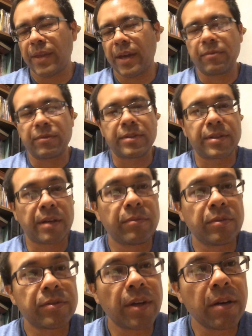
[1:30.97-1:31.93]
that
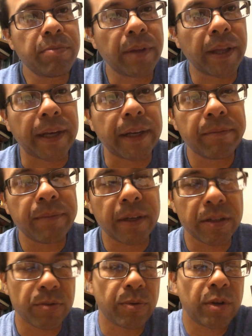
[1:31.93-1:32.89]
resembles our planet,
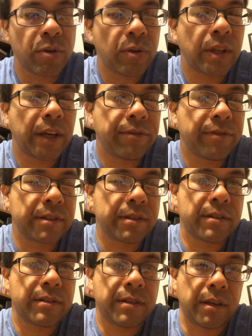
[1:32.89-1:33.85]
because we know life
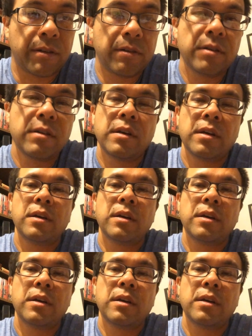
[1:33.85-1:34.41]
exists here.